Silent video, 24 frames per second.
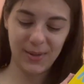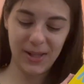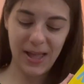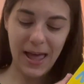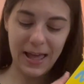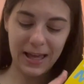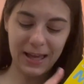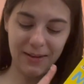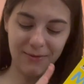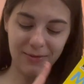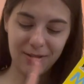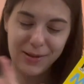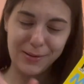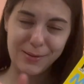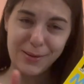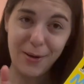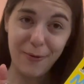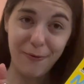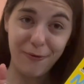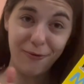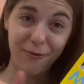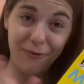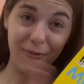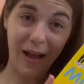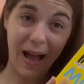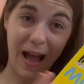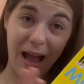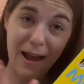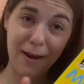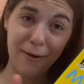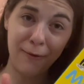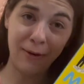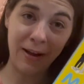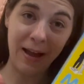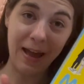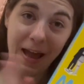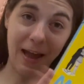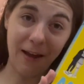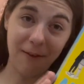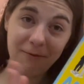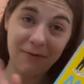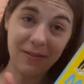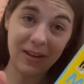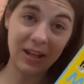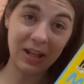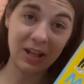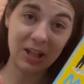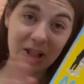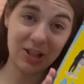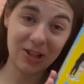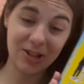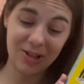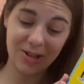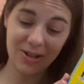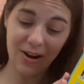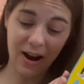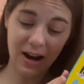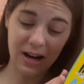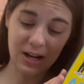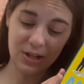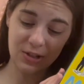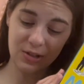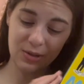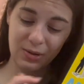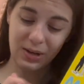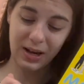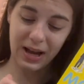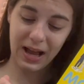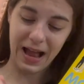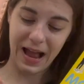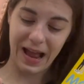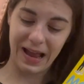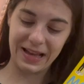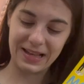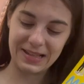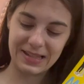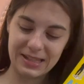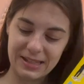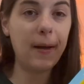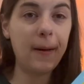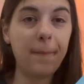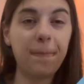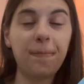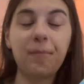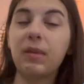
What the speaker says: I gave this 5 effing stars, you guys.